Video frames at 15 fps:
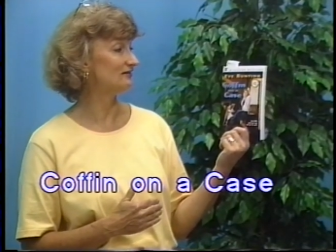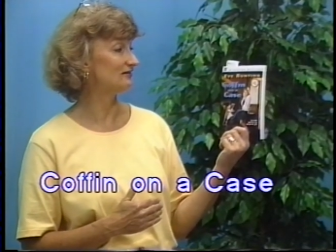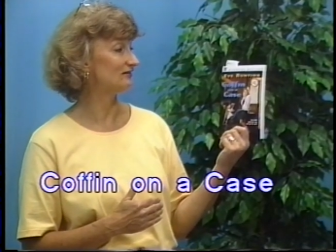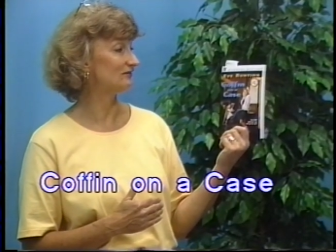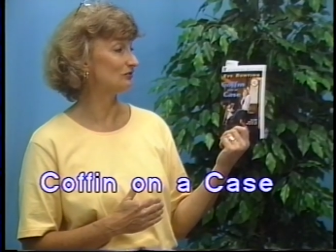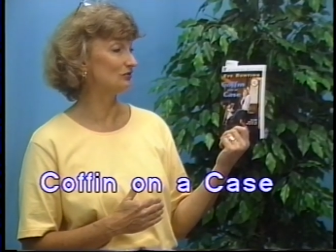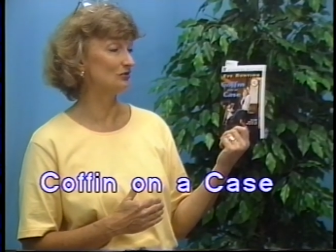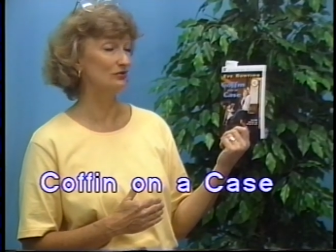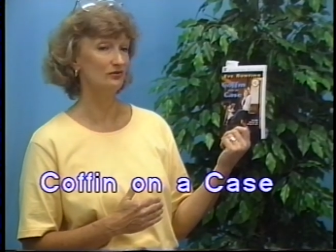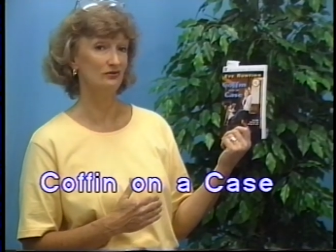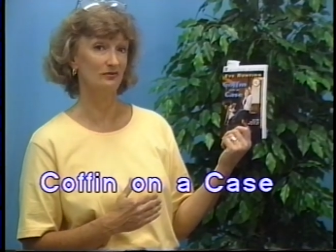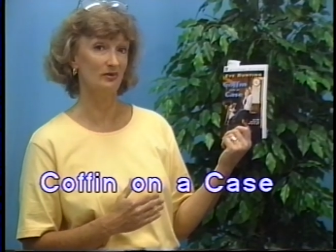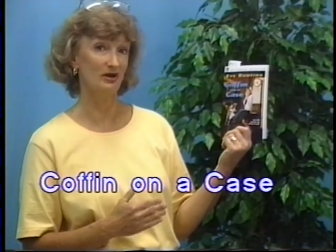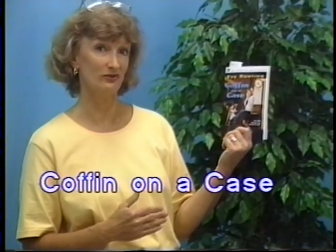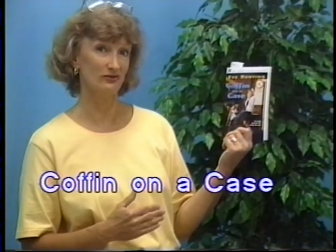this girl who's
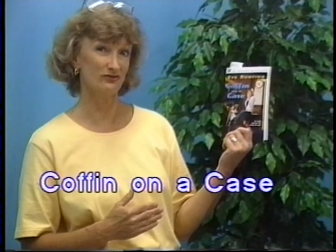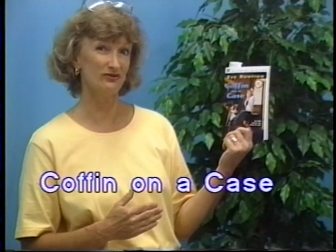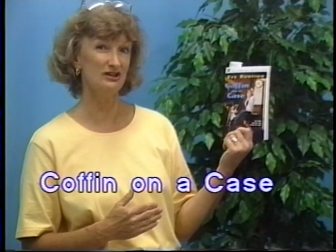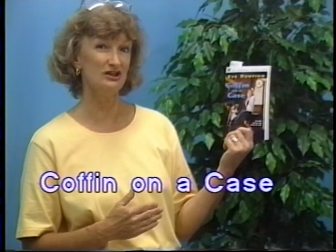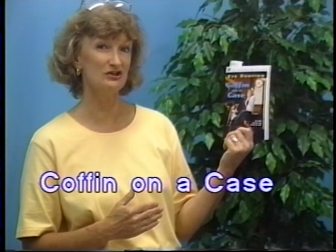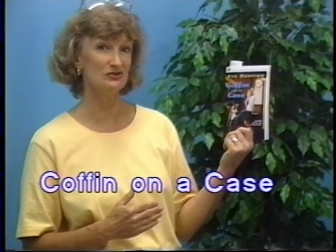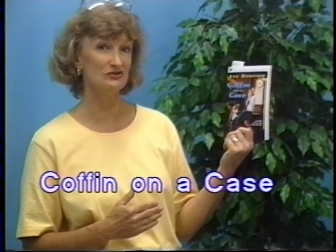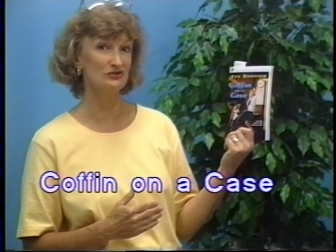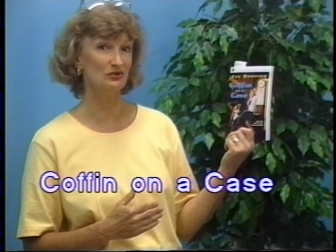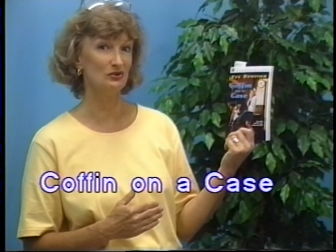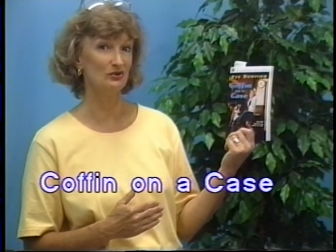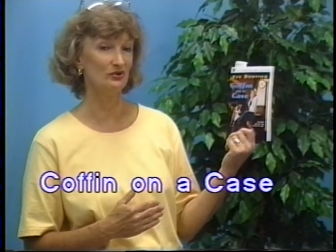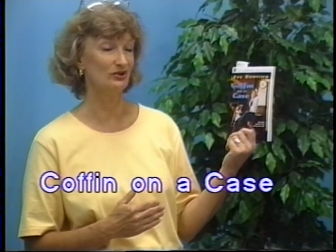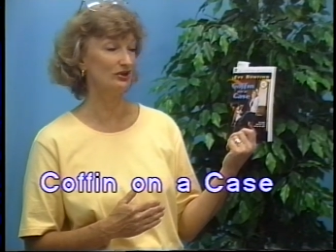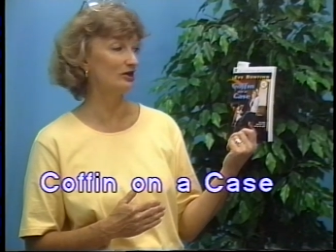about three years
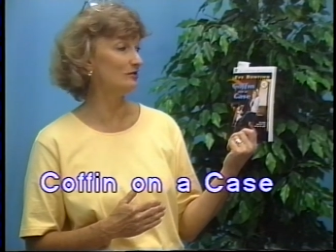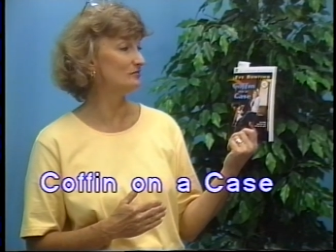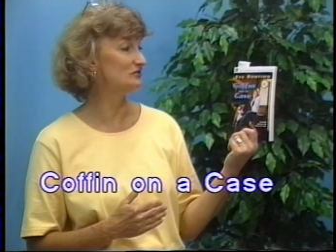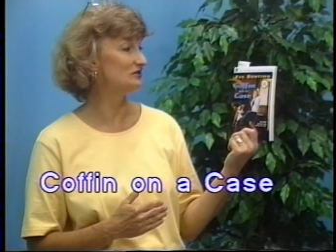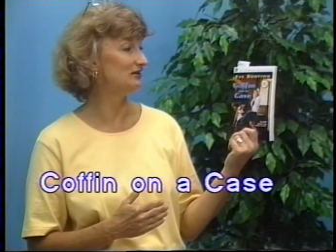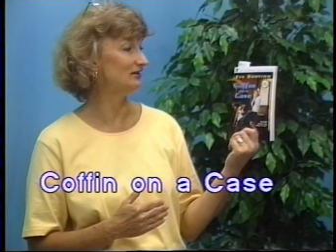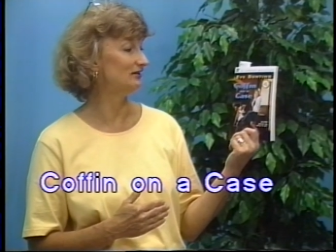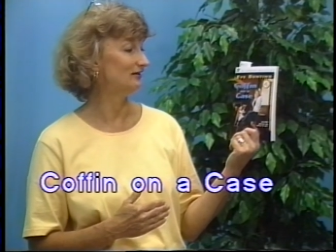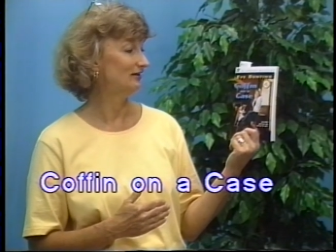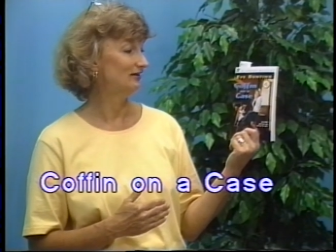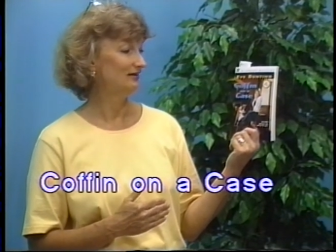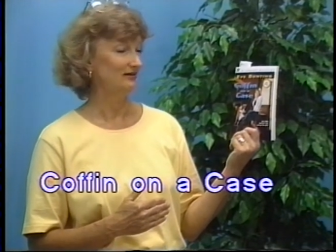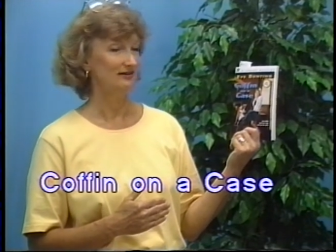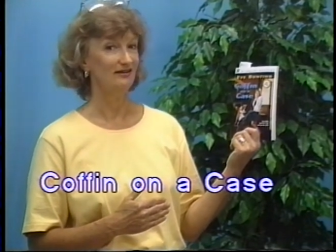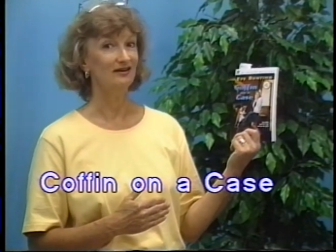older comes in,
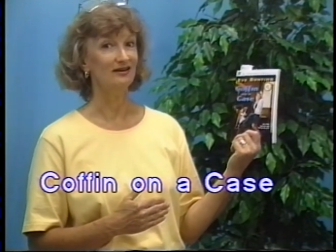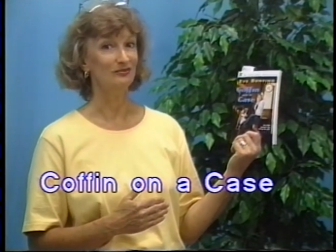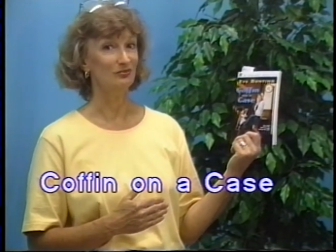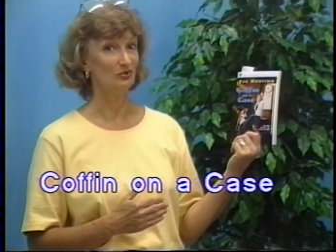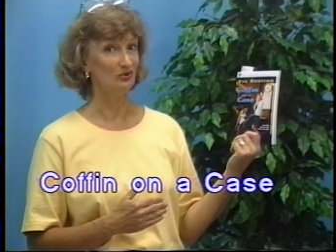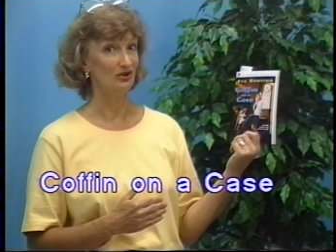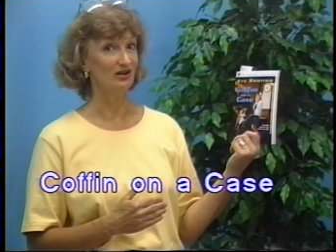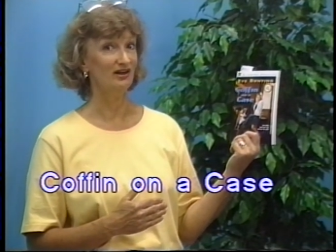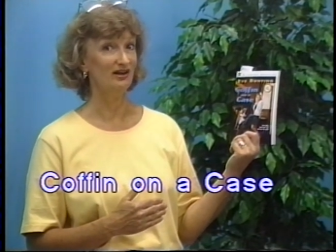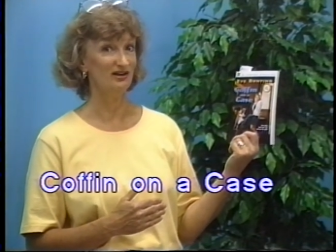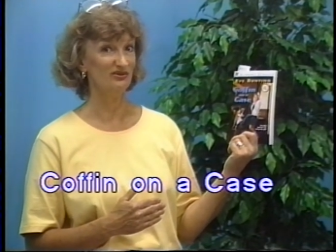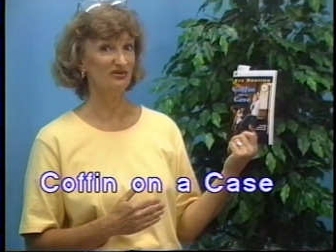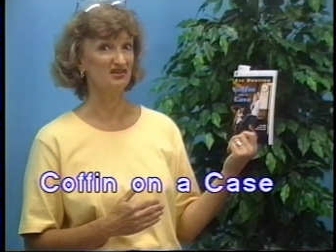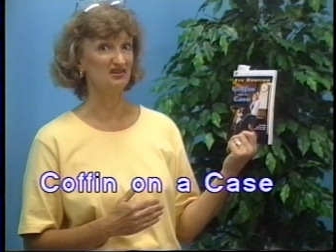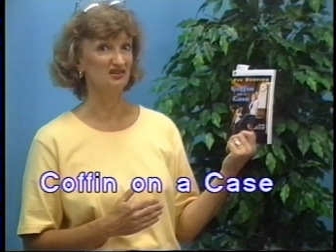and boy,
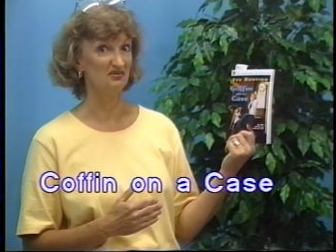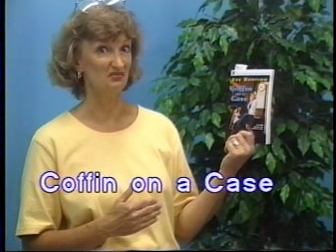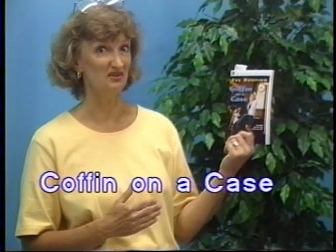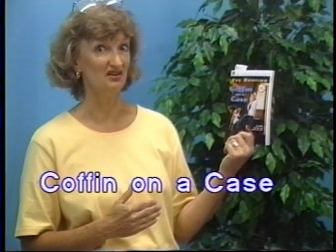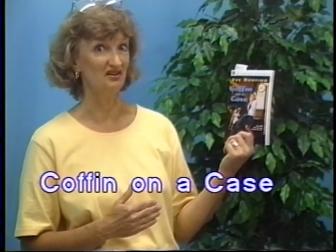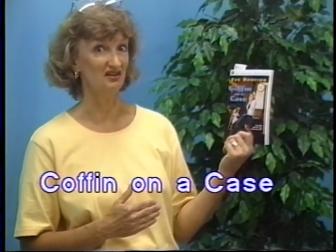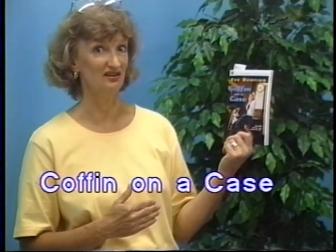Henry's smitten.